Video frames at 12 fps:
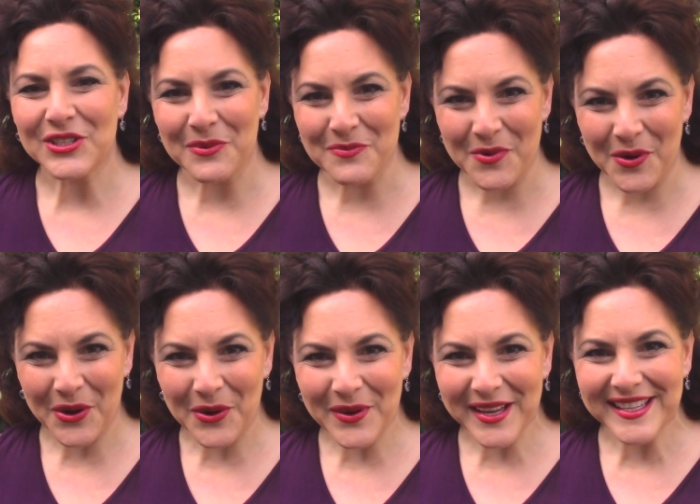
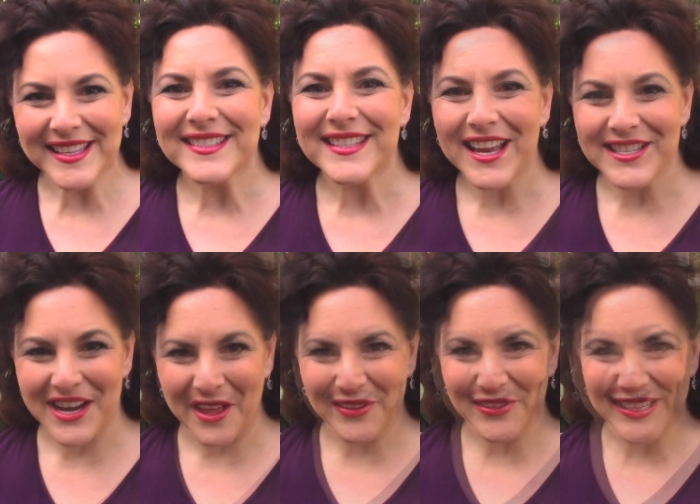Tomorrow is
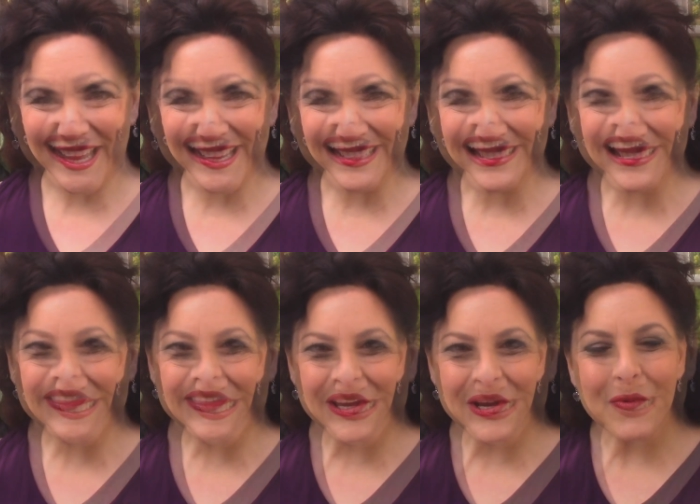another day.
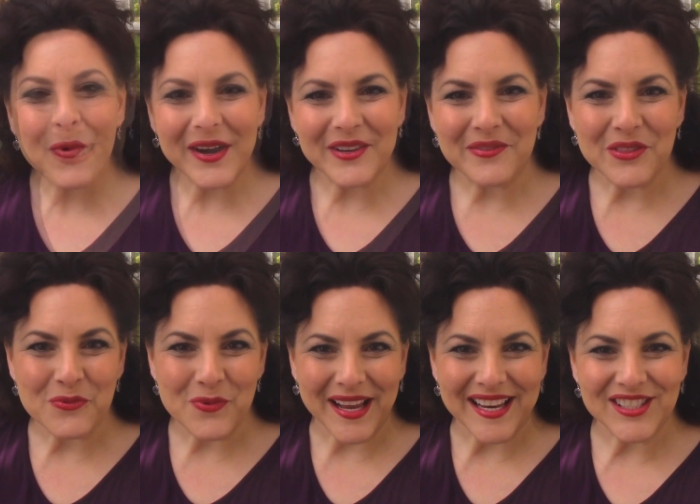I think one of the
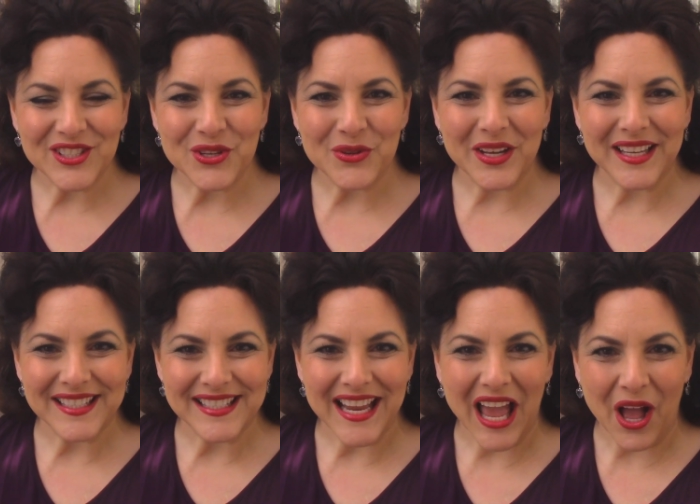ways you
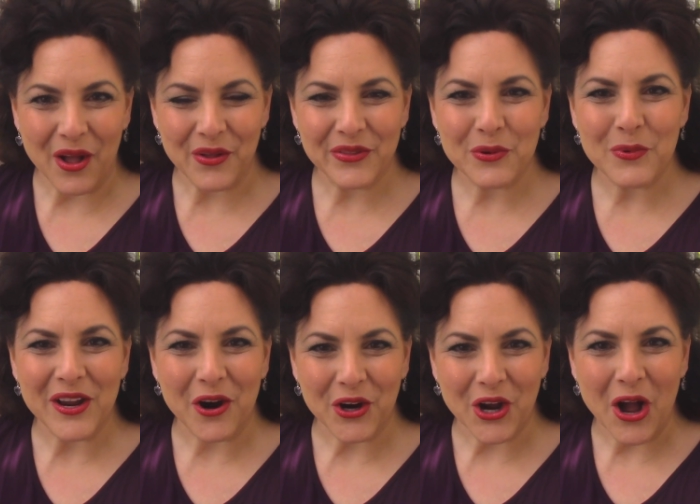can tell the
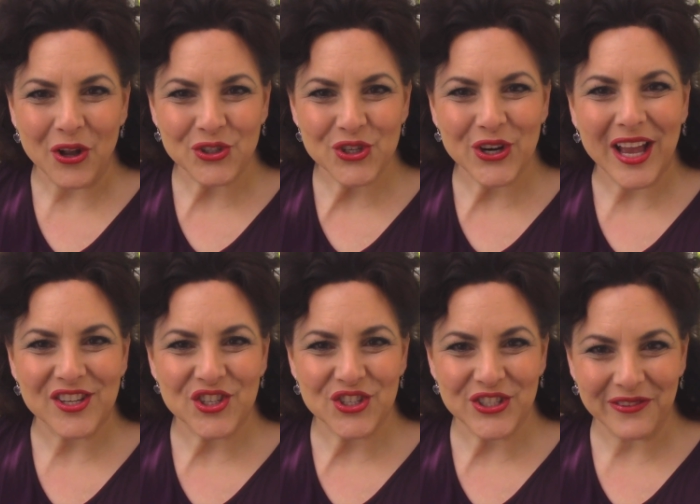way our culture
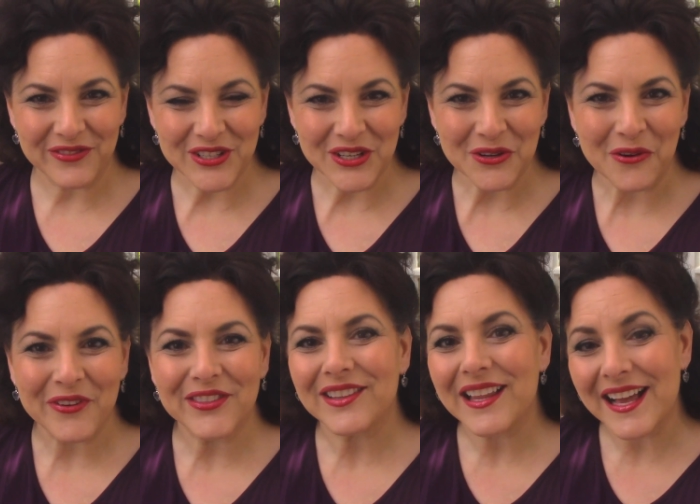has shifted over
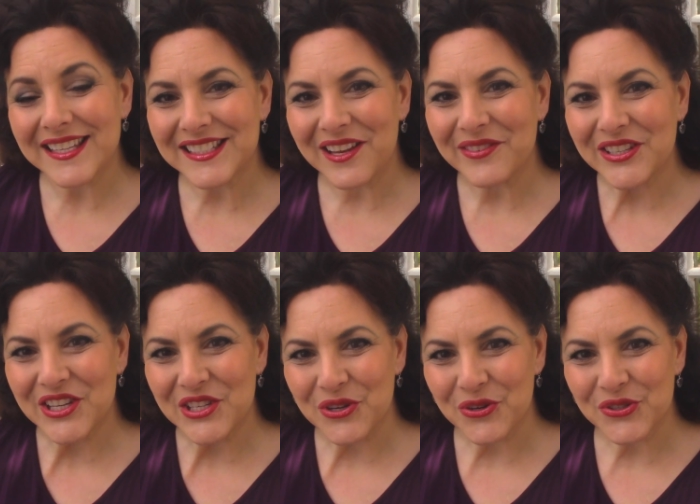the last
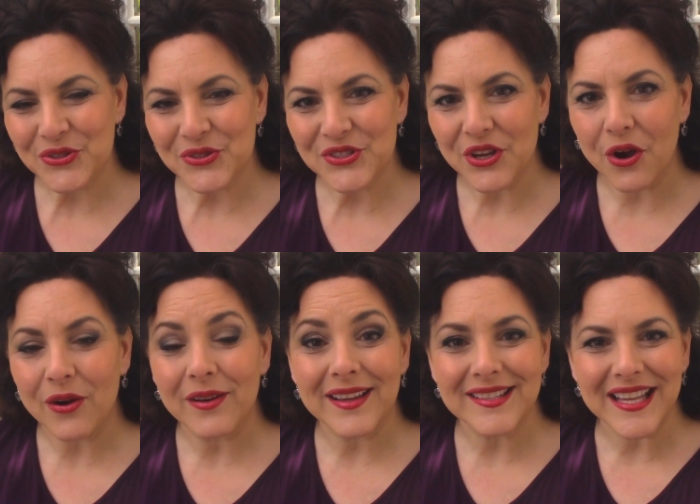seventy years or
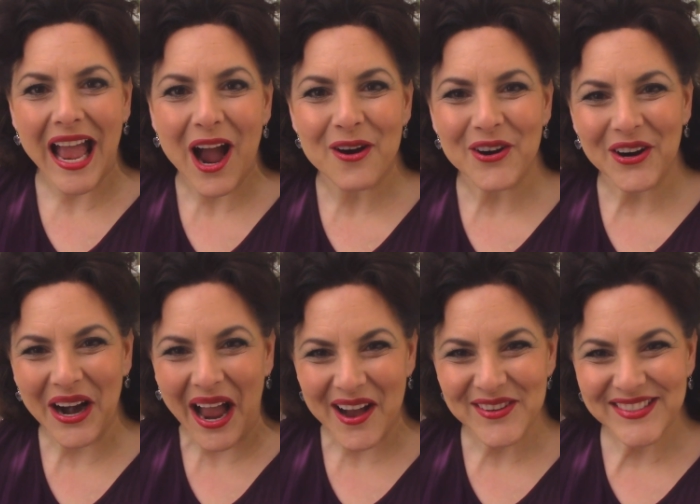so is how our
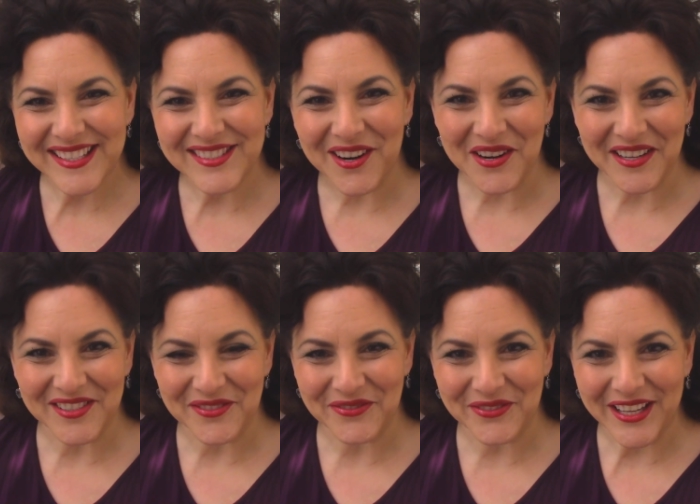houses are
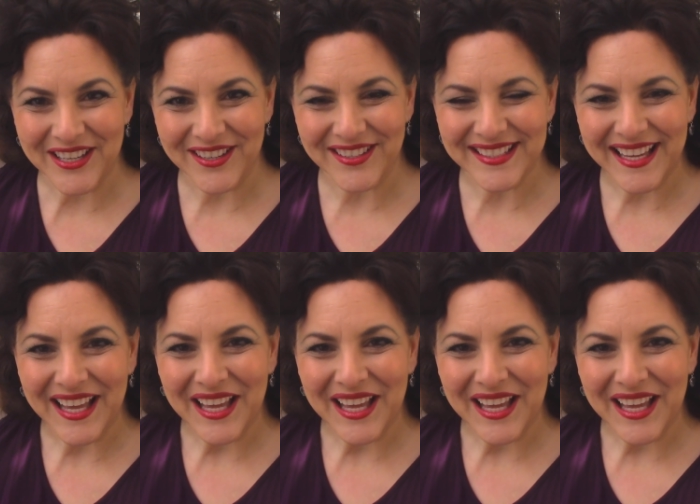configured.